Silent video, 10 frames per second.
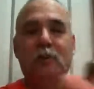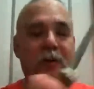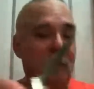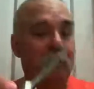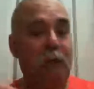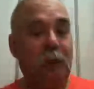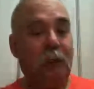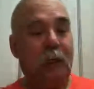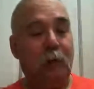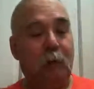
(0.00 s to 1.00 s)
was actually getting where I
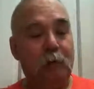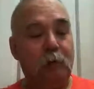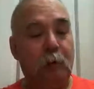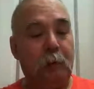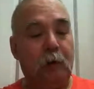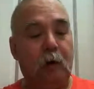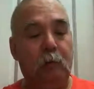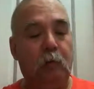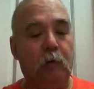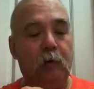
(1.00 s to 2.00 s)
was ripping cardboard.
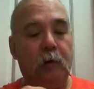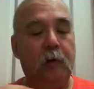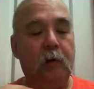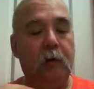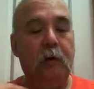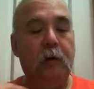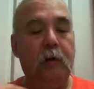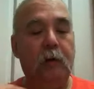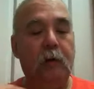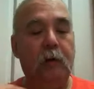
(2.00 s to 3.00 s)
A
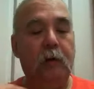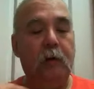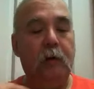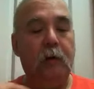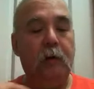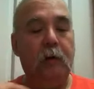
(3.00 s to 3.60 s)
custom knife me and my dad